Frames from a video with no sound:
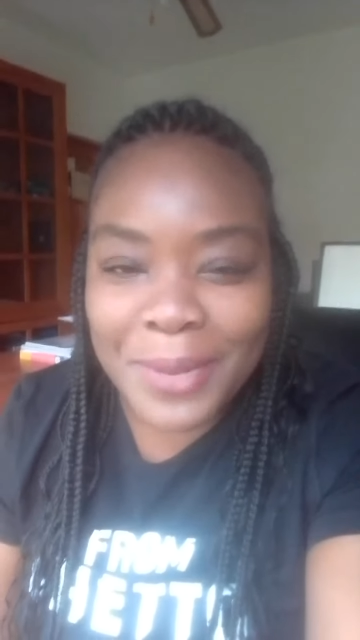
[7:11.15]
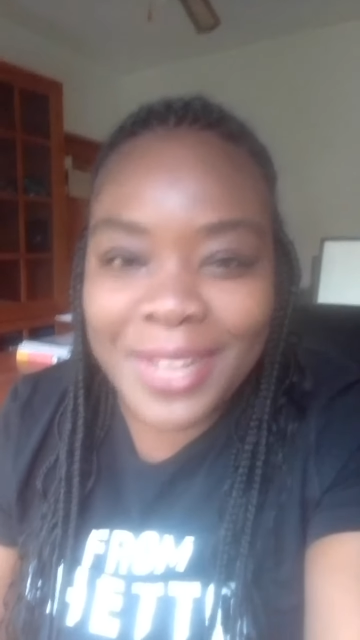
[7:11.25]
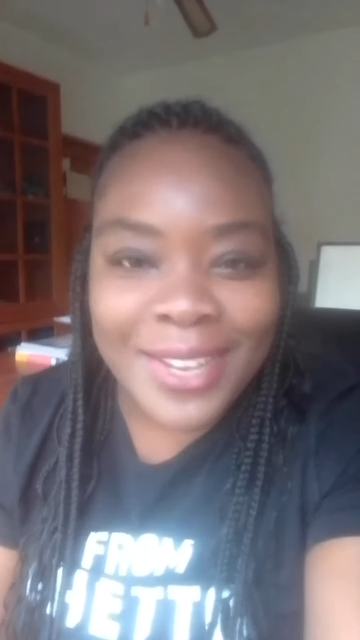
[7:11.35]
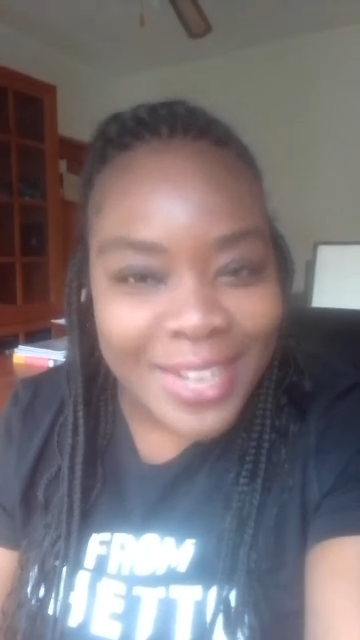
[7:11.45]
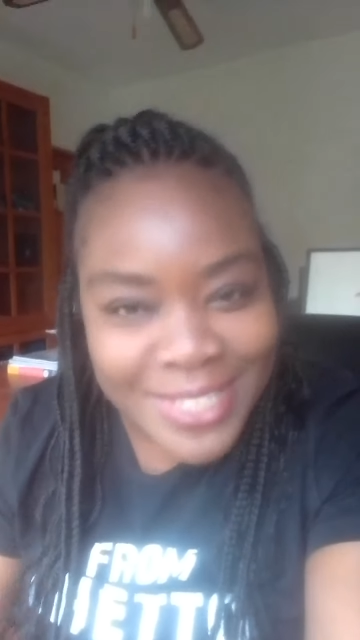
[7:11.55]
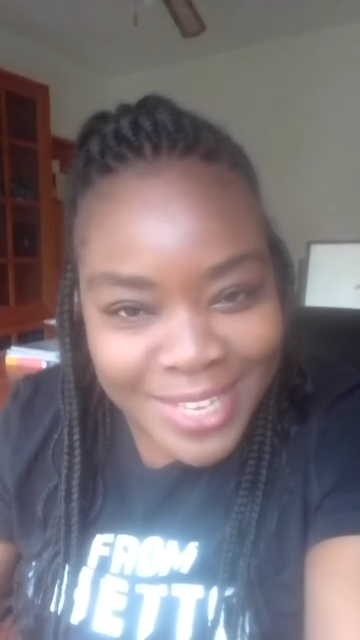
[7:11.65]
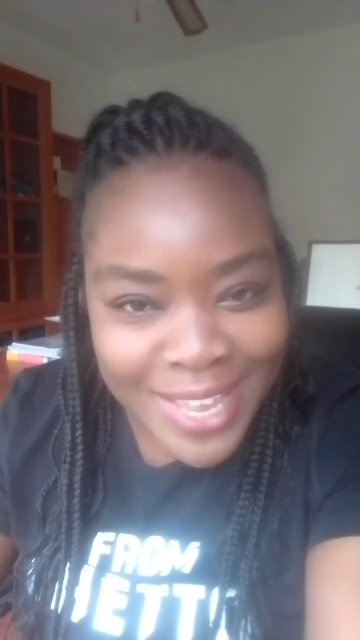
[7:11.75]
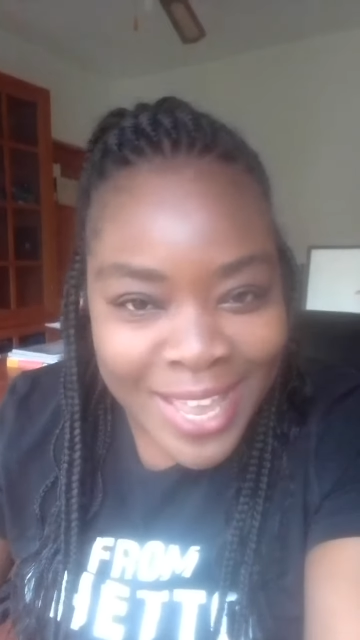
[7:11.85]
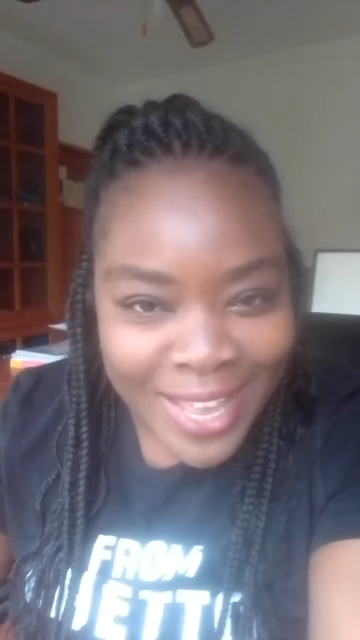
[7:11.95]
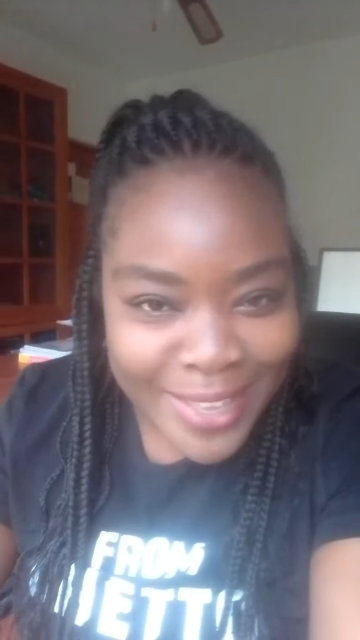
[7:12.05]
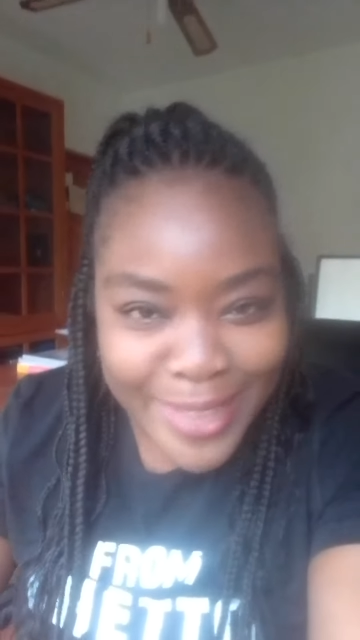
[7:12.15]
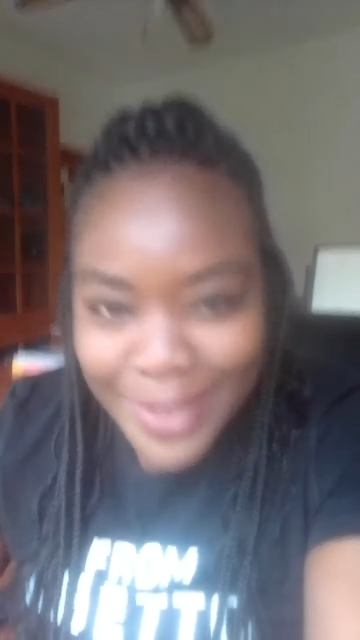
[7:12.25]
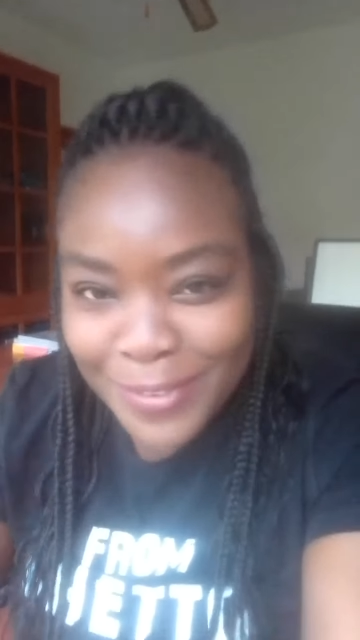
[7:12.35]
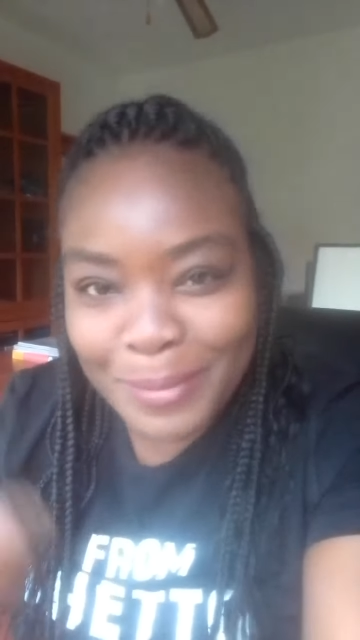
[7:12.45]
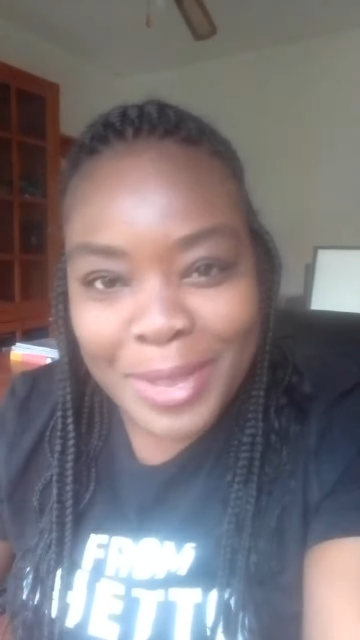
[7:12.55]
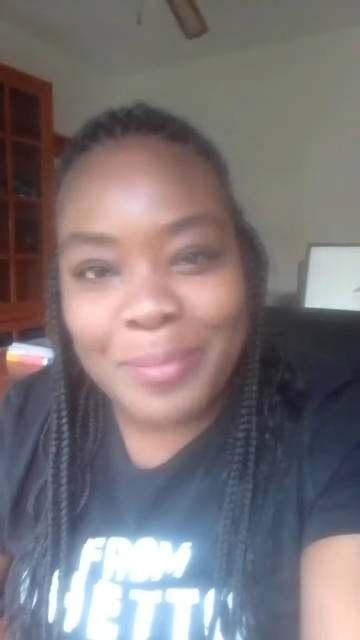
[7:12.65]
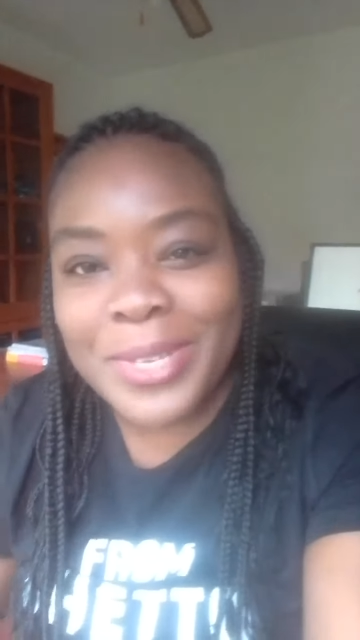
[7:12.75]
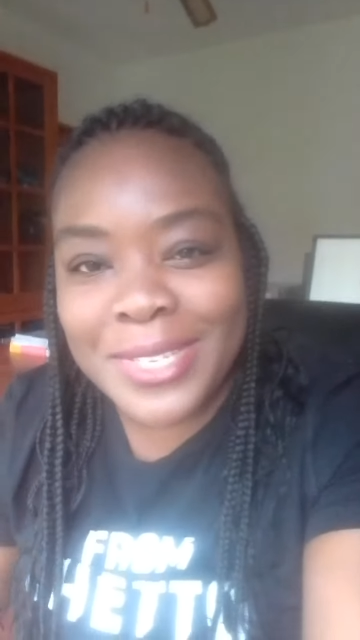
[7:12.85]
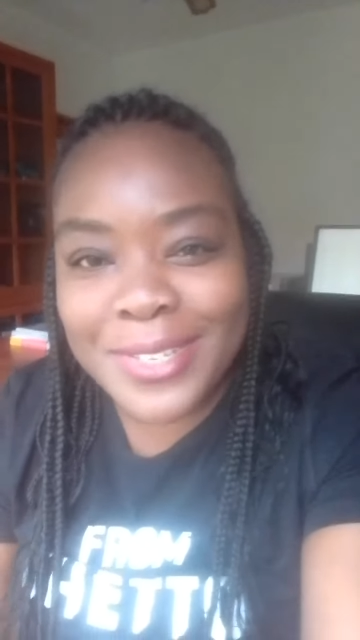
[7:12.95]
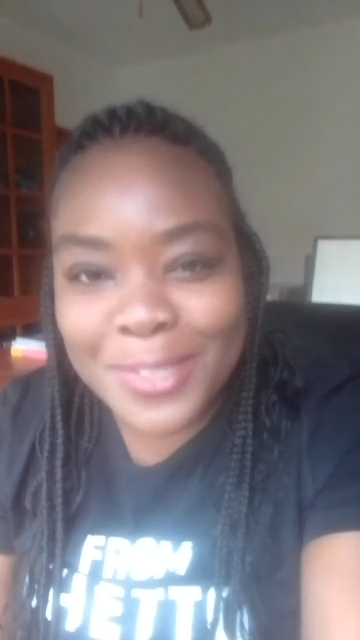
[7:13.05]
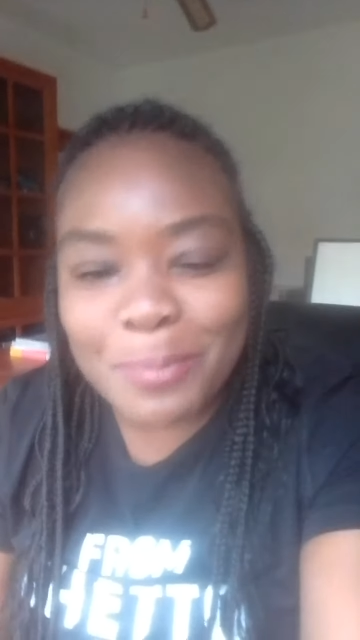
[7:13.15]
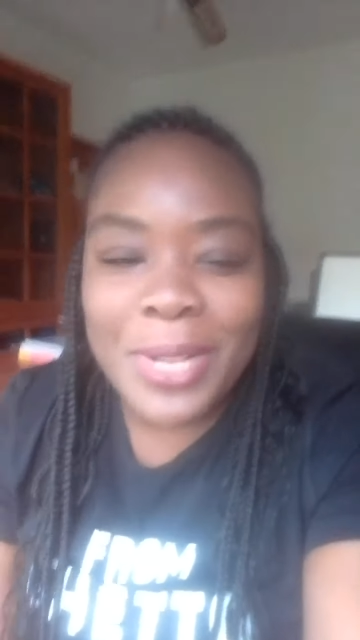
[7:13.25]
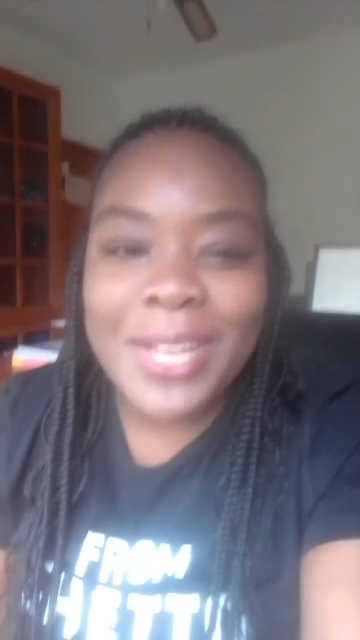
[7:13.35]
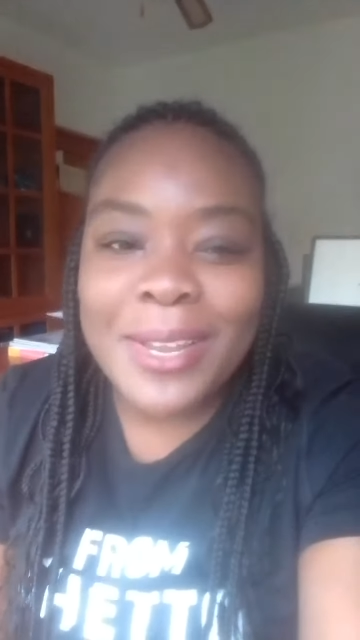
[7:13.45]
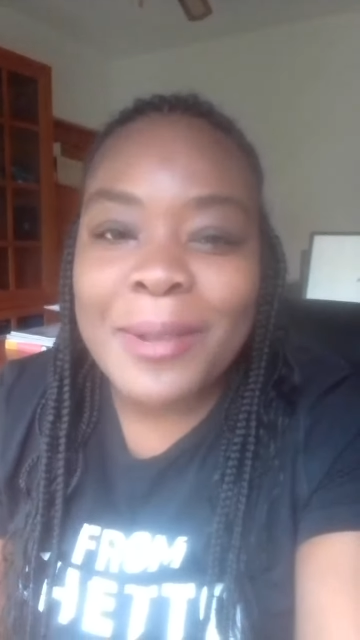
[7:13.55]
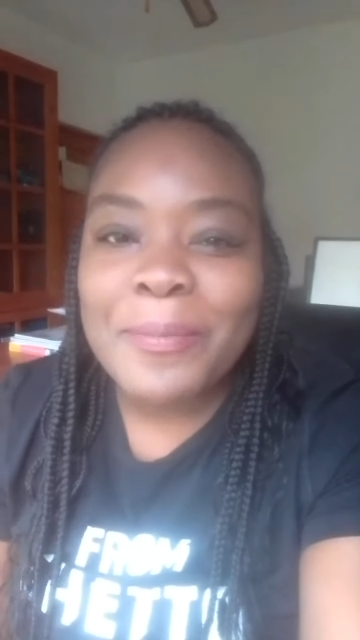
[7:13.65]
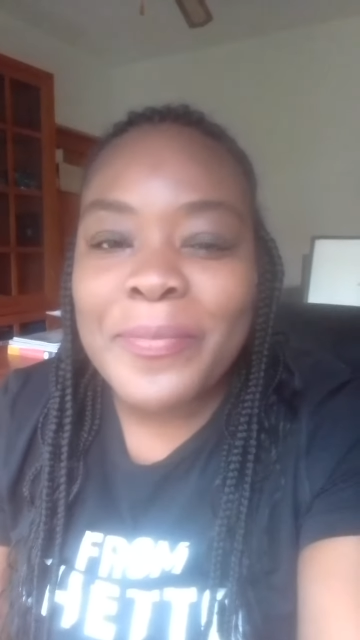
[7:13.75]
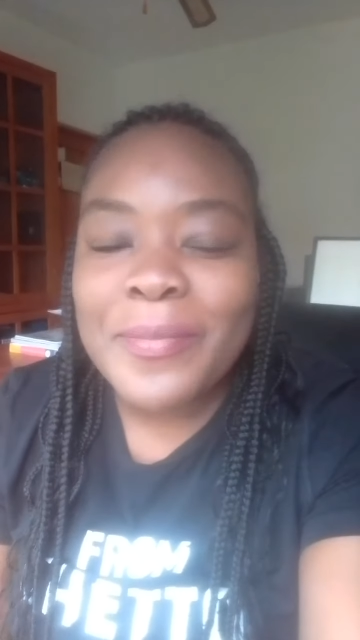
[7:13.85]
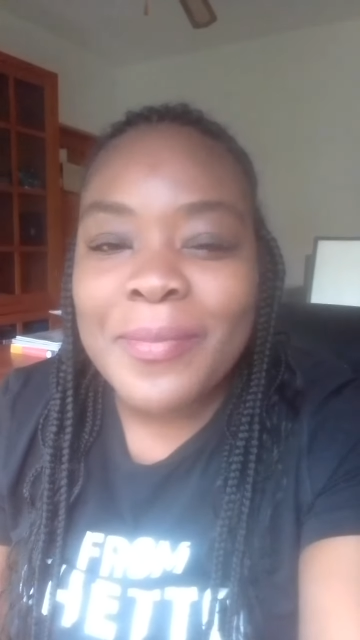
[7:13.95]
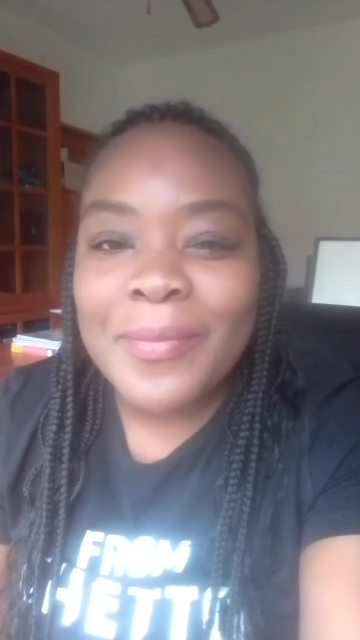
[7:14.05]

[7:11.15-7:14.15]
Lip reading: plan and I said, that's my business plan.